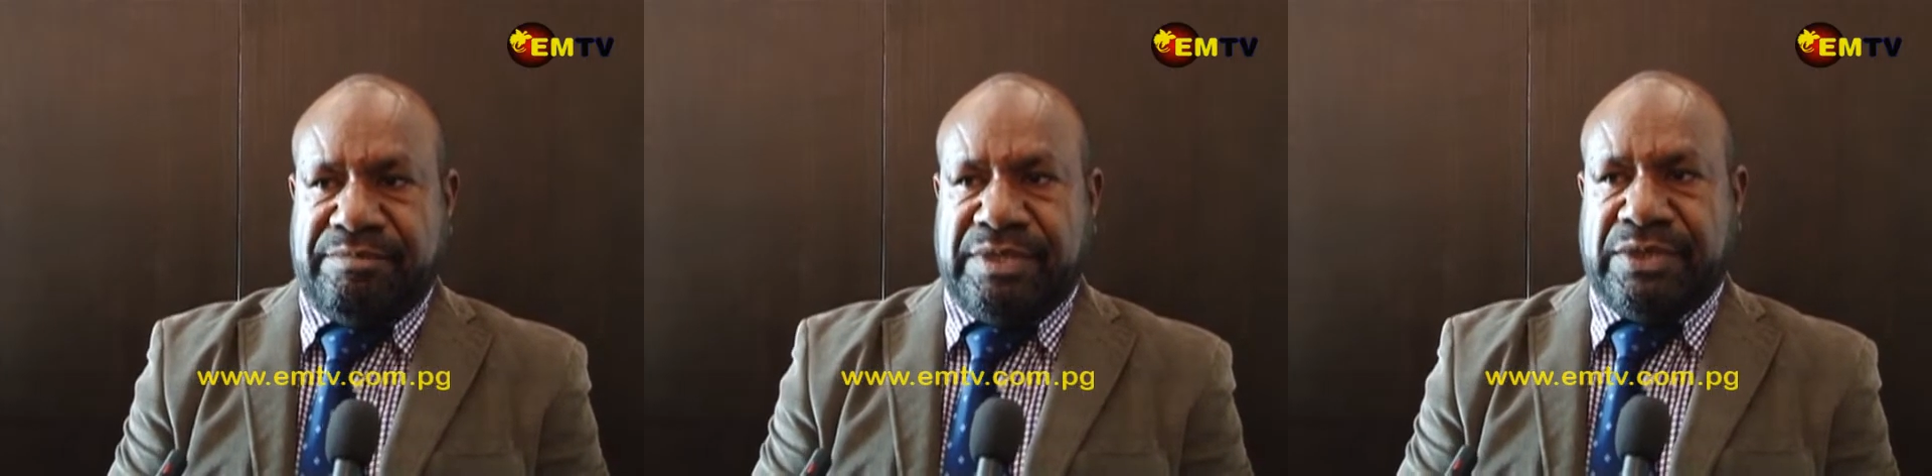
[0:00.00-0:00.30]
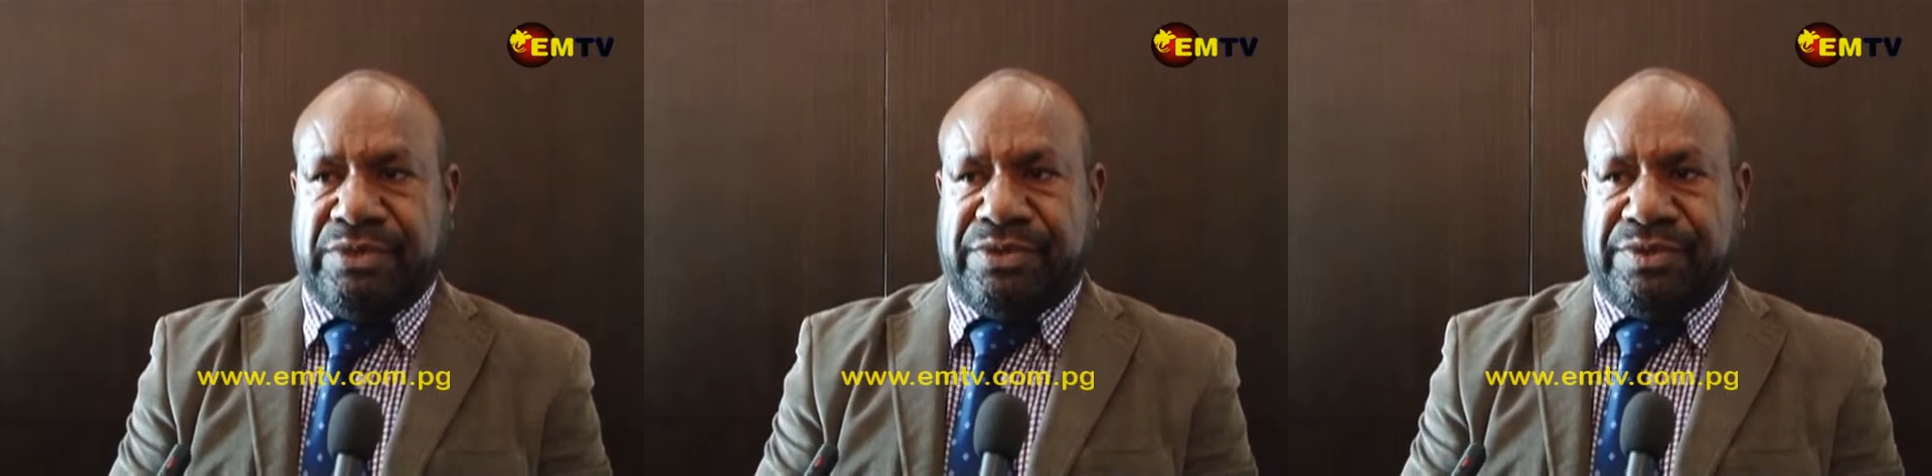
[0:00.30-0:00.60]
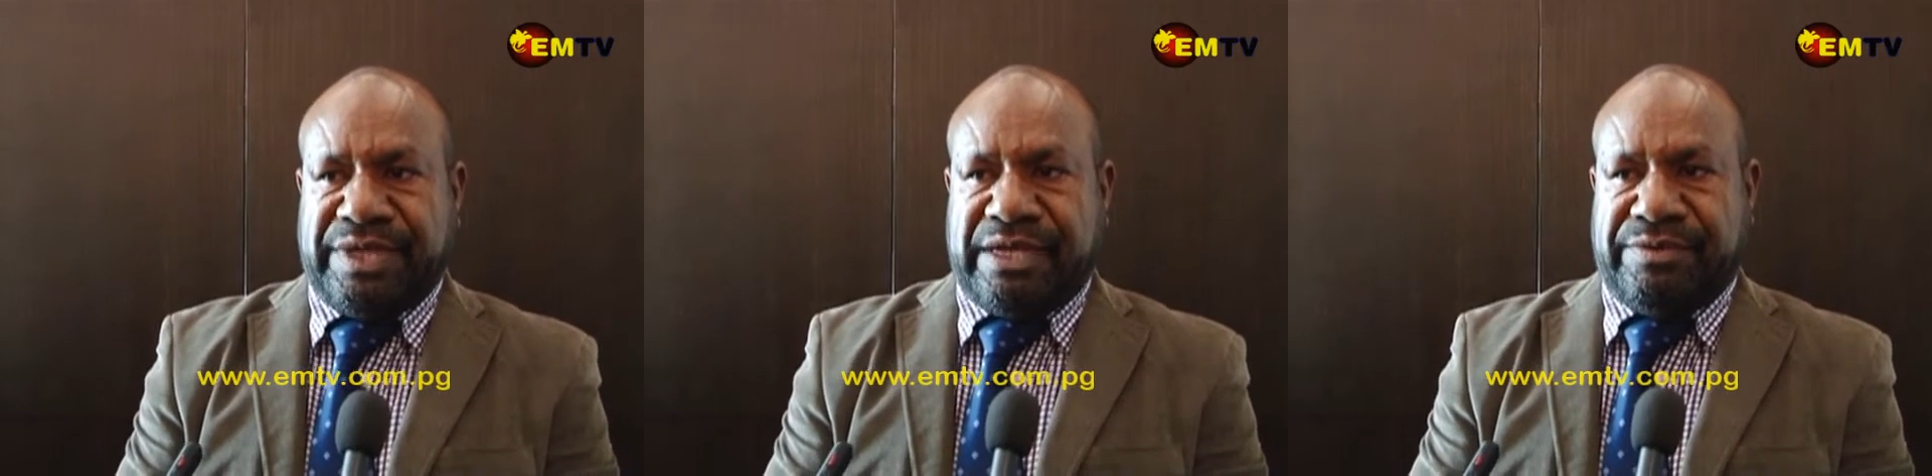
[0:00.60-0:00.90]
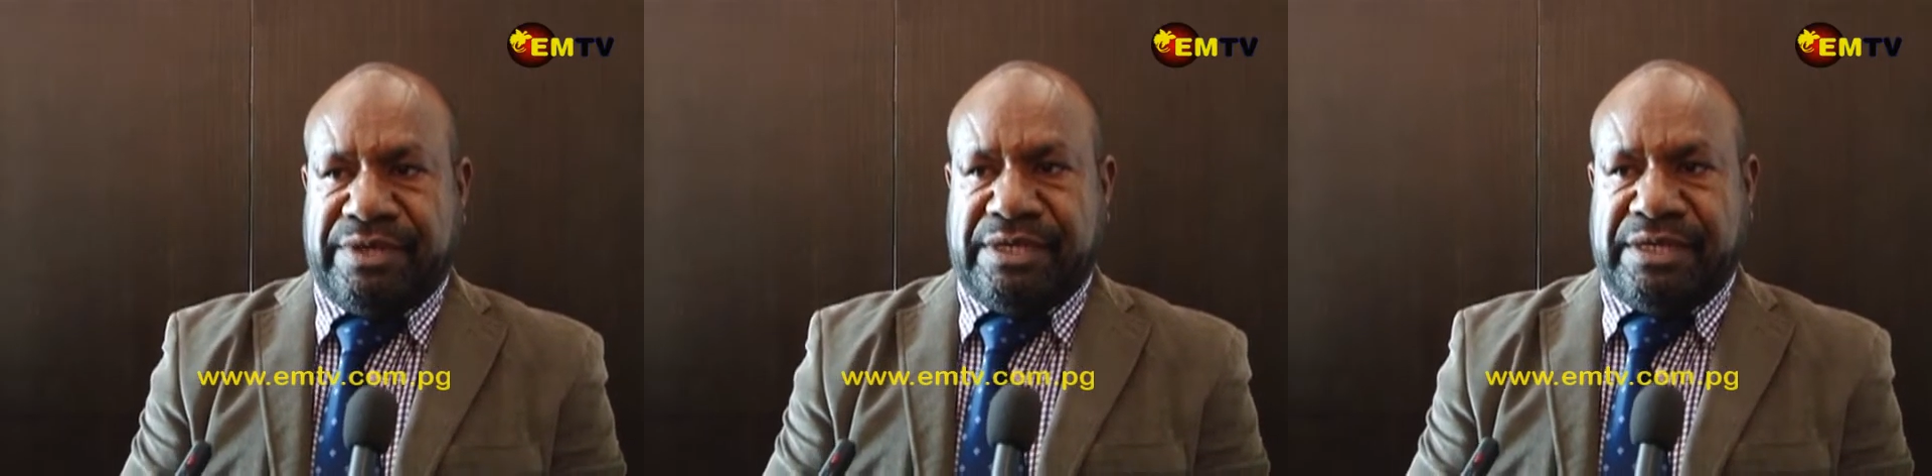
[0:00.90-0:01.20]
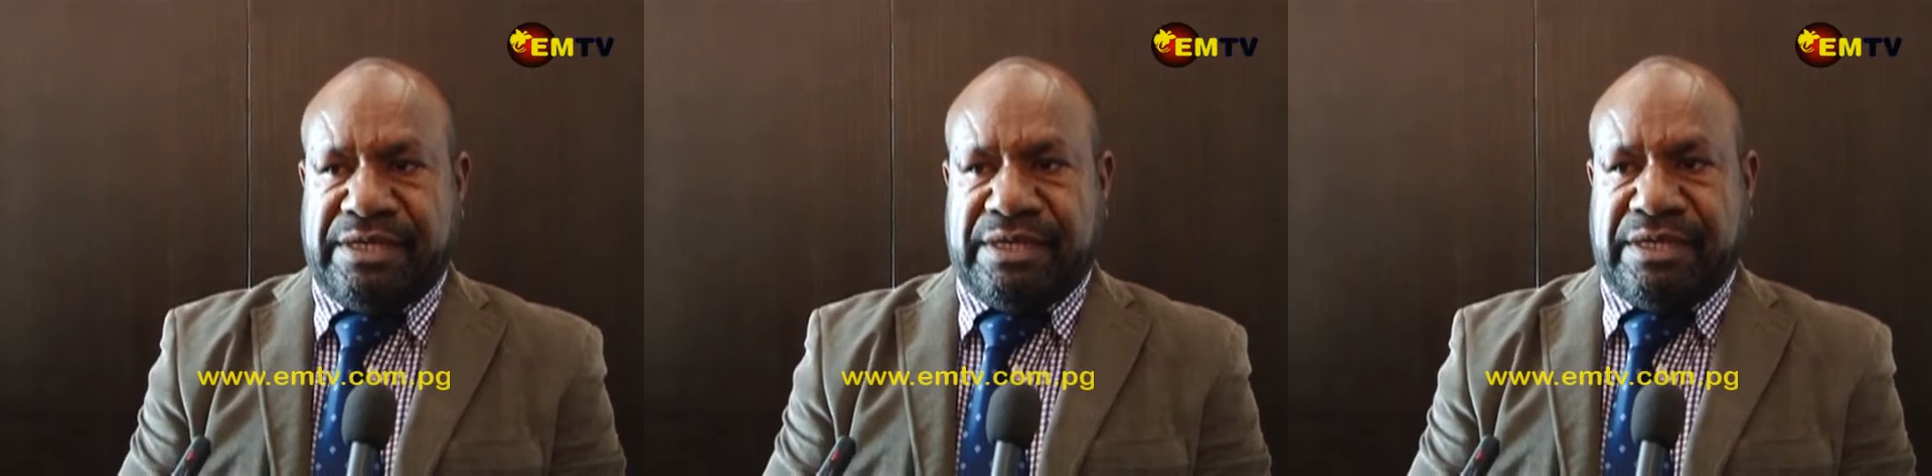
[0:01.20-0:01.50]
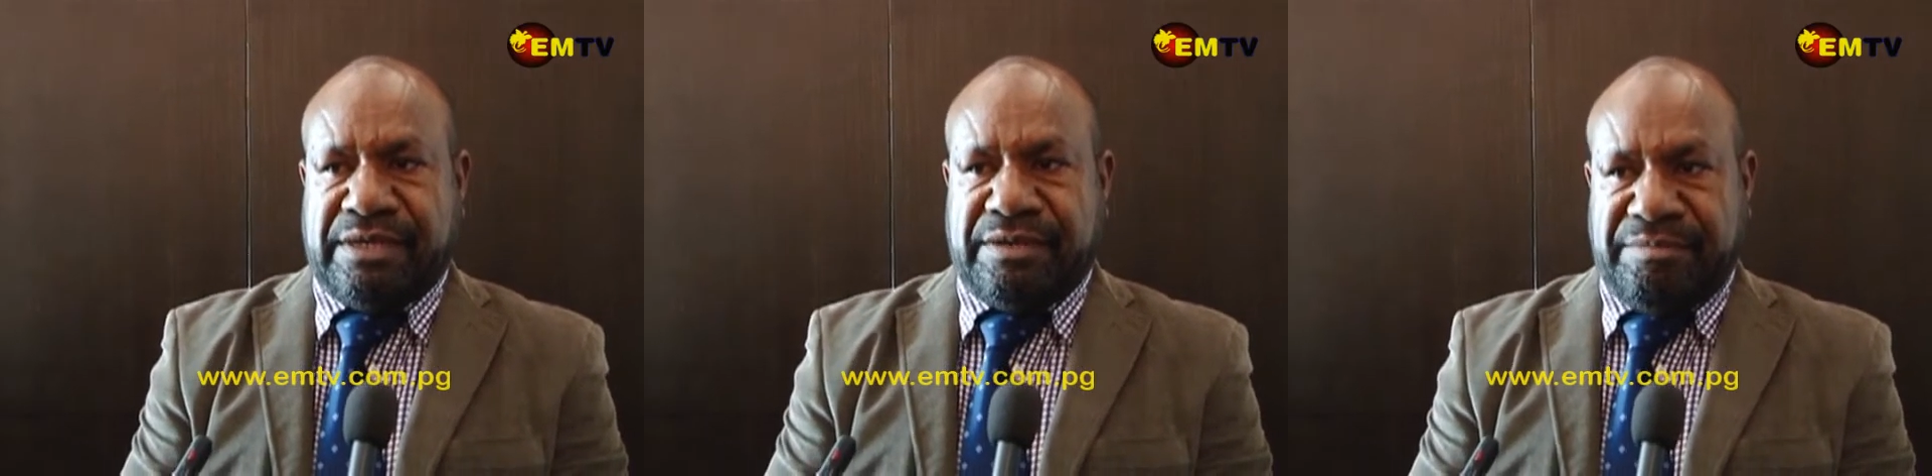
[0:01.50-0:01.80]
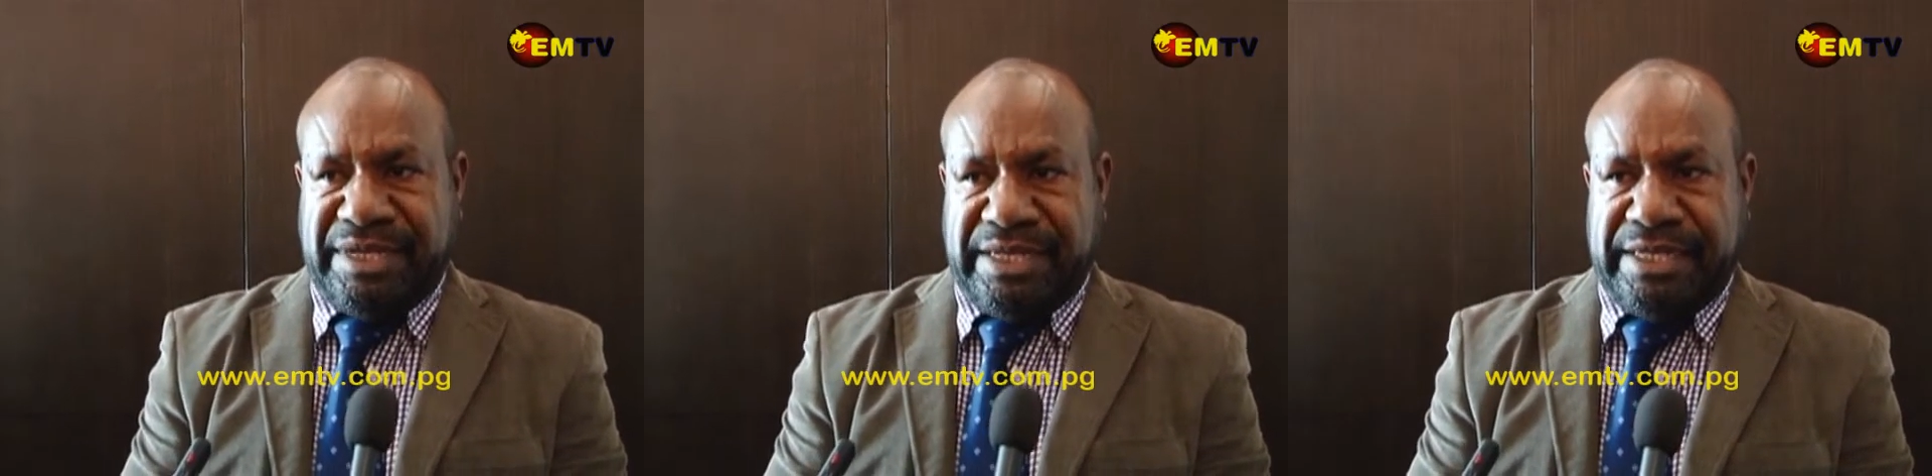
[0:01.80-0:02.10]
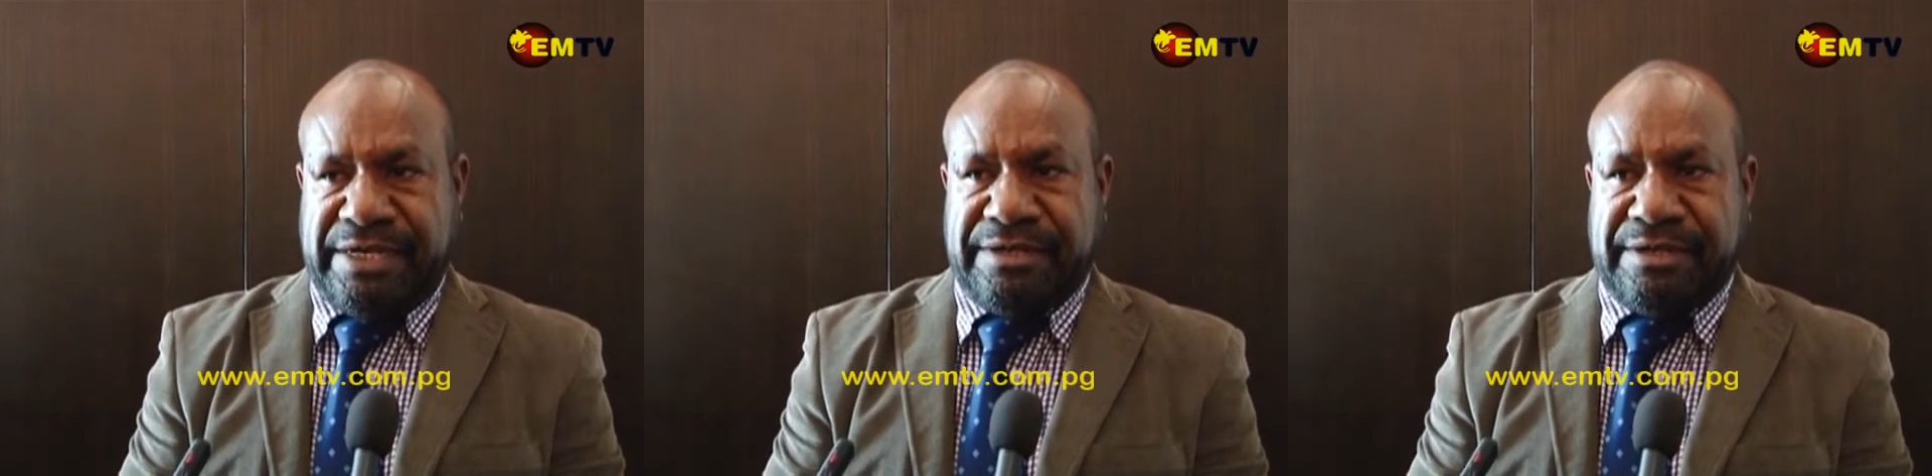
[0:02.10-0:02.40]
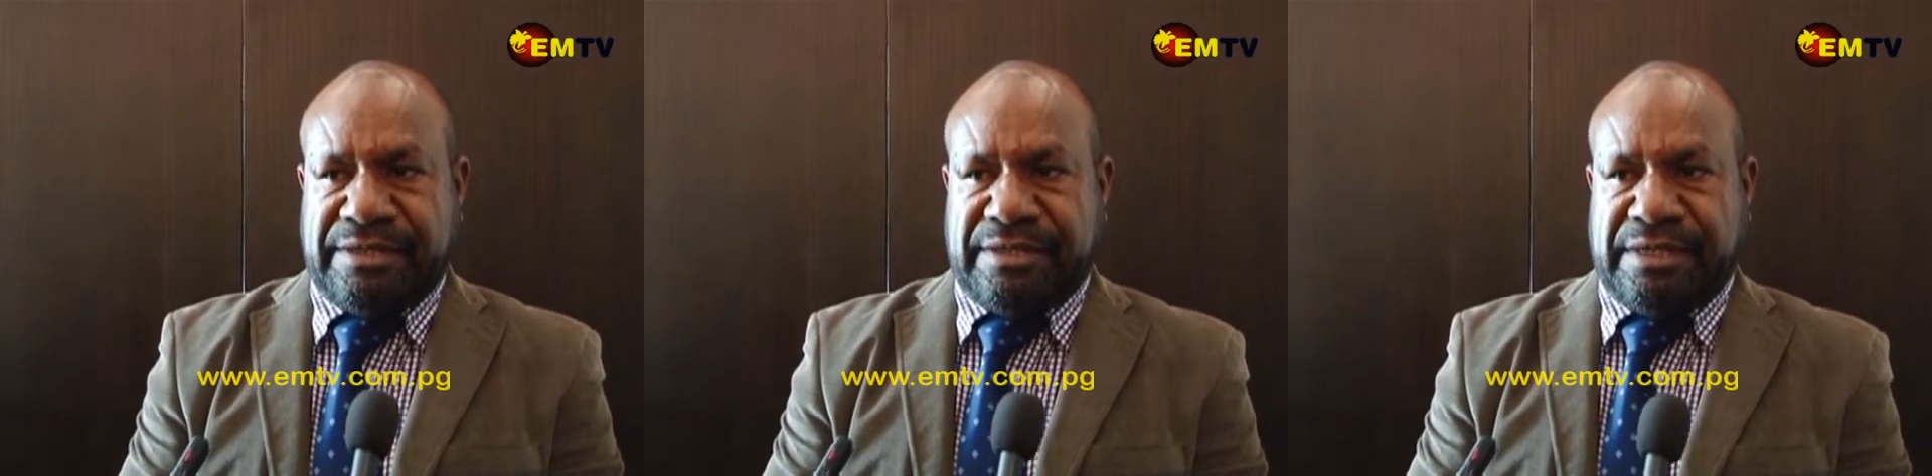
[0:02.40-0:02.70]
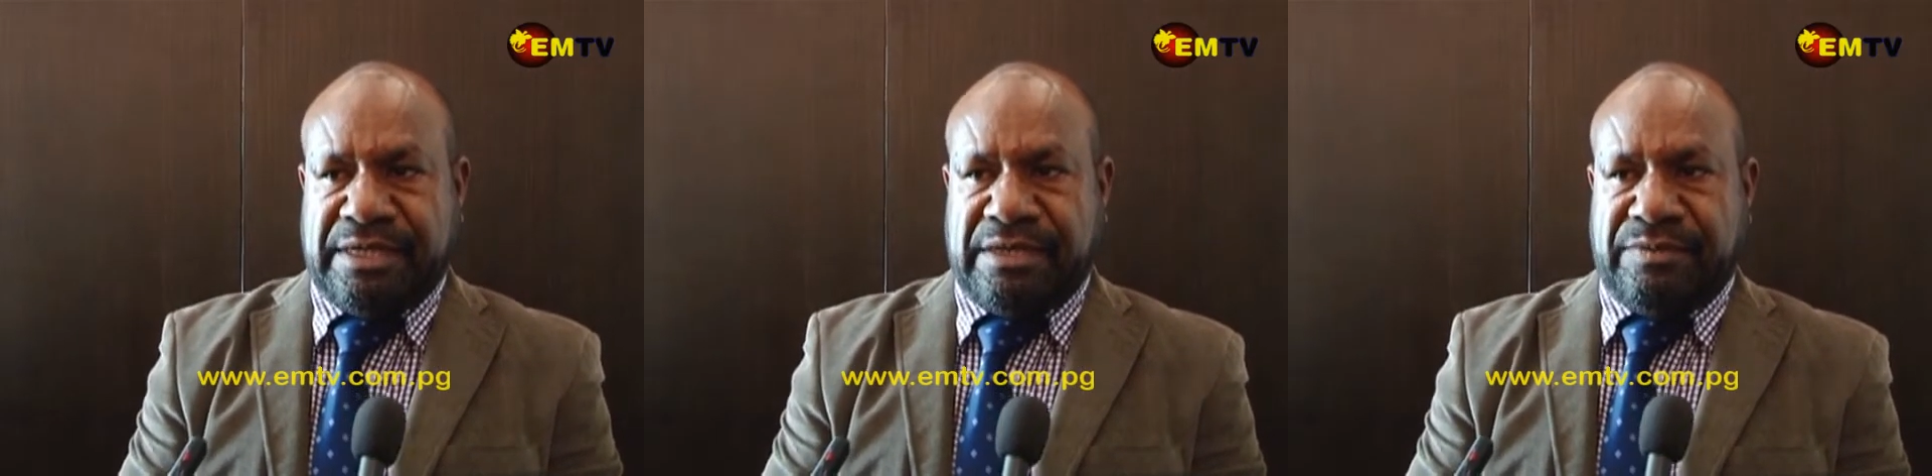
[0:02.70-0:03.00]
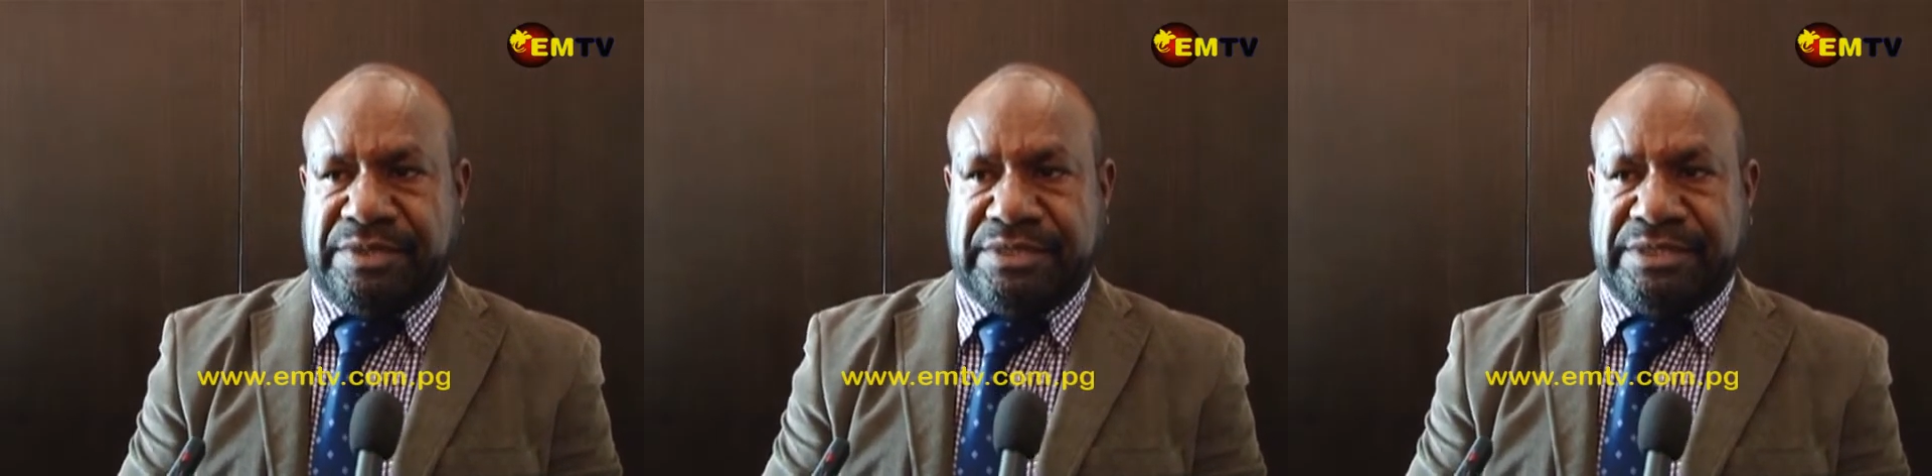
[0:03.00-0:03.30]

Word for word: below 300 million, which